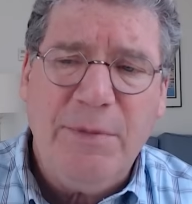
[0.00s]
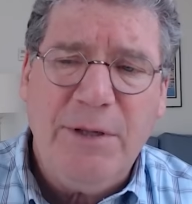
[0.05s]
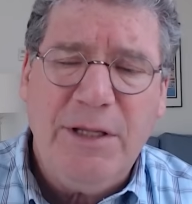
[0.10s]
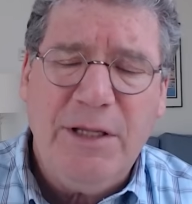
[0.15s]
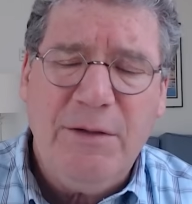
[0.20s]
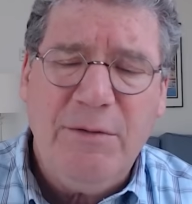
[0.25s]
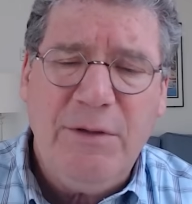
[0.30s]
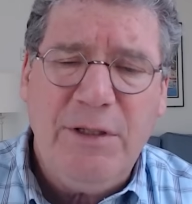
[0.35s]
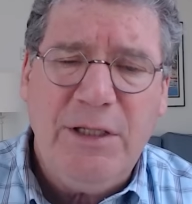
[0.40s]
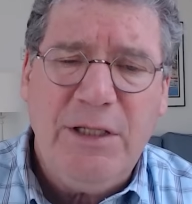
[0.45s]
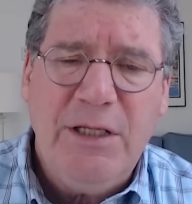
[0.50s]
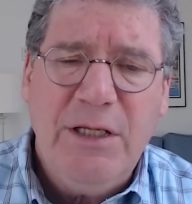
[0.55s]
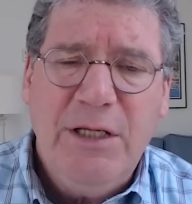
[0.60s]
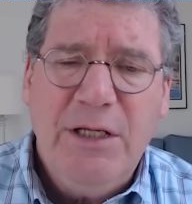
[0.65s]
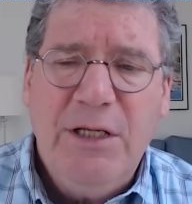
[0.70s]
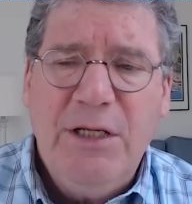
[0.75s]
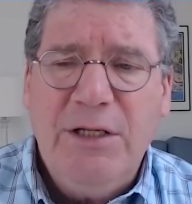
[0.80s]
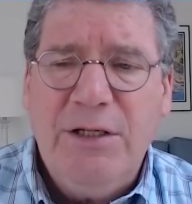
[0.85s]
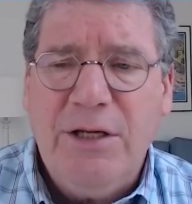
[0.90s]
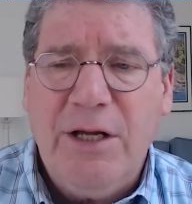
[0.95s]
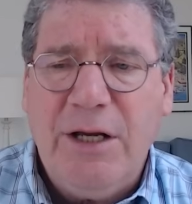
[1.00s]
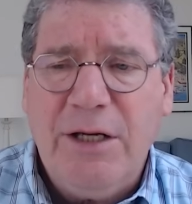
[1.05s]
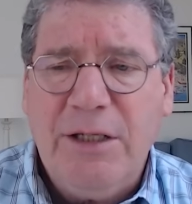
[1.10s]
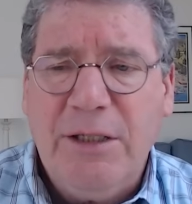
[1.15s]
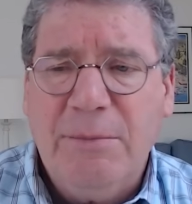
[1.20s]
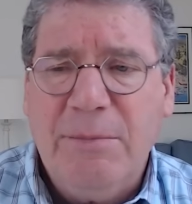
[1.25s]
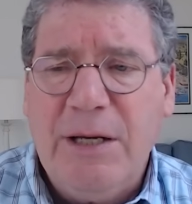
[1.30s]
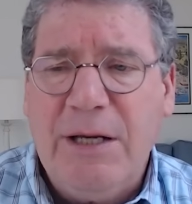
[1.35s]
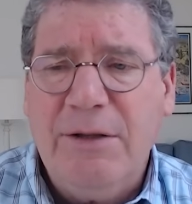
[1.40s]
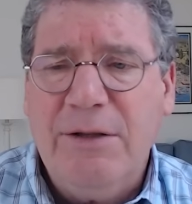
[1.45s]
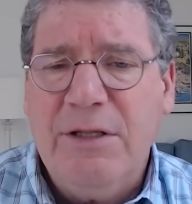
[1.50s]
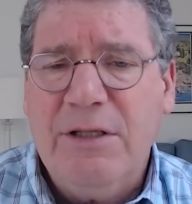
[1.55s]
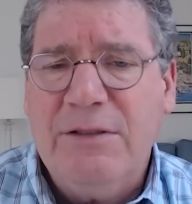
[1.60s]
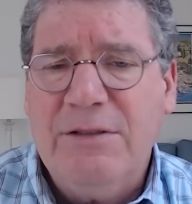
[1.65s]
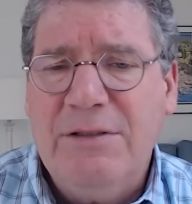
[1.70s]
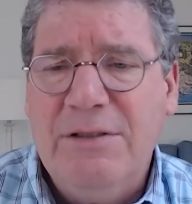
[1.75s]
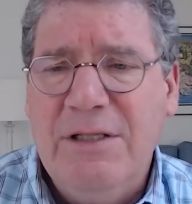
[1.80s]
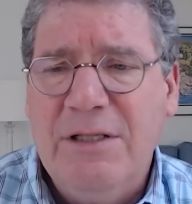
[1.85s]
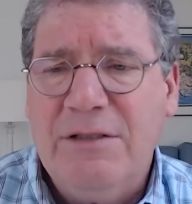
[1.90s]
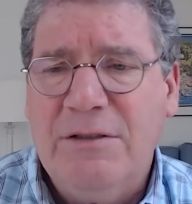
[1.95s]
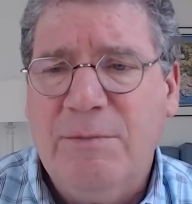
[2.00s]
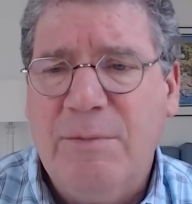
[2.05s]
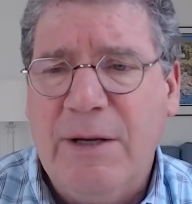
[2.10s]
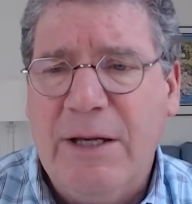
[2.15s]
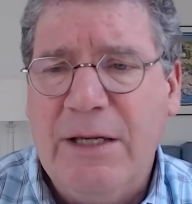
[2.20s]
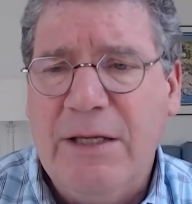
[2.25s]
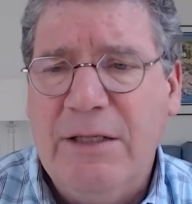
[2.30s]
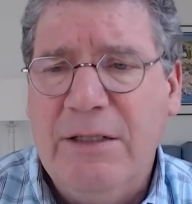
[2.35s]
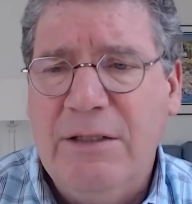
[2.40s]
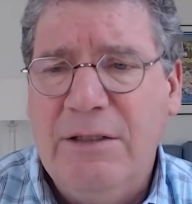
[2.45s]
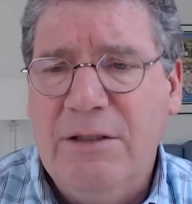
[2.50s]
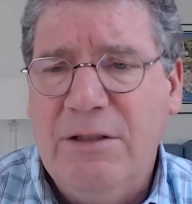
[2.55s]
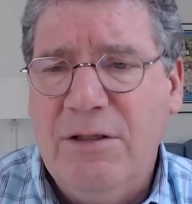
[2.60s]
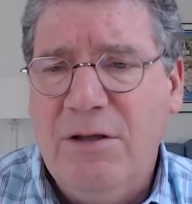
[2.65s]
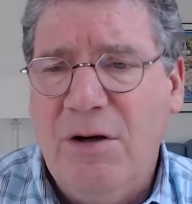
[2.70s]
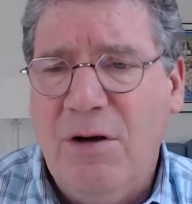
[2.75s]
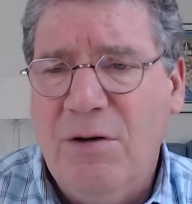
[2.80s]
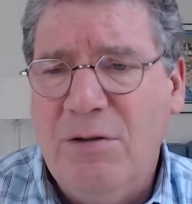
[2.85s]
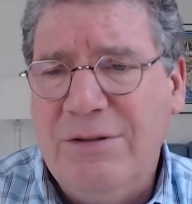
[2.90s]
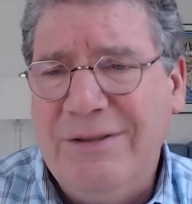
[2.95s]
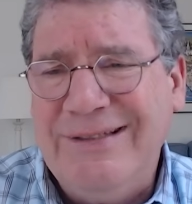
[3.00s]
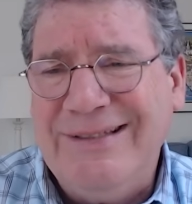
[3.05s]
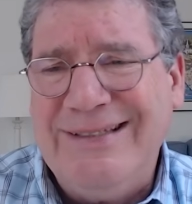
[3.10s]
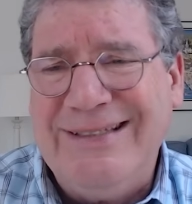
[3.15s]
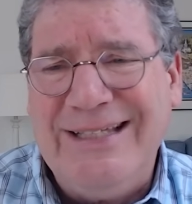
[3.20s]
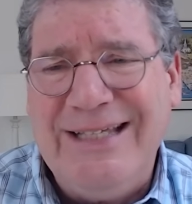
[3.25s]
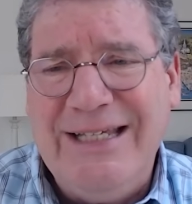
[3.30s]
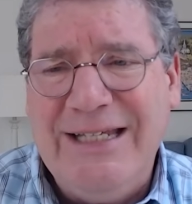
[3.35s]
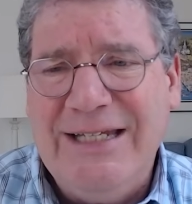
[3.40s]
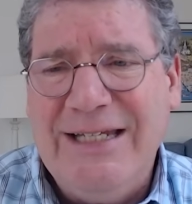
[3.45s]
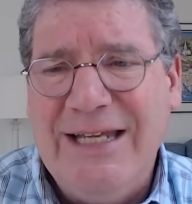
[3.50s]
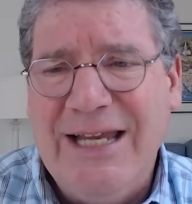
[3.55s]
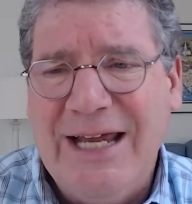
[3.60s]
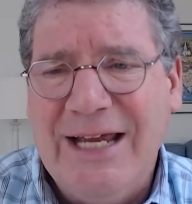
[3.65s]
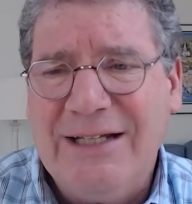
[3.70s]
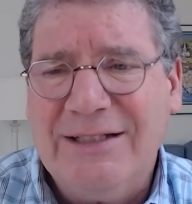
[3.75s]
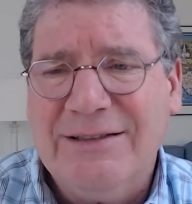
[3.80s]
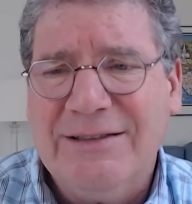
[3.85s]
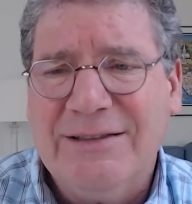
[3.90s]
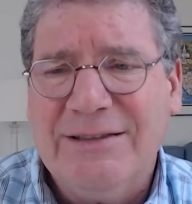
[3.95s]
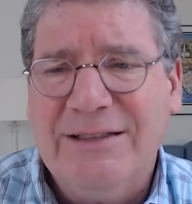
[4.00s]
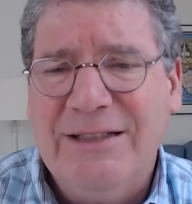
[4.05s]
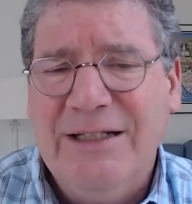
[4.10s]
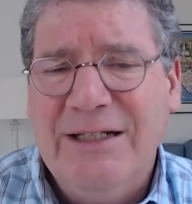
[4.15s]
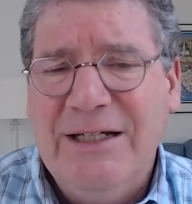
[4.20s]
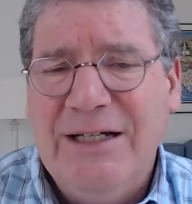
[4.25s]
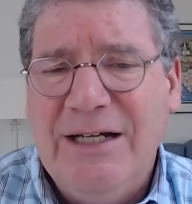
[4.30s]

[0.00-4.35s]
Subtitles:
but they really talk about this dysbiosis index.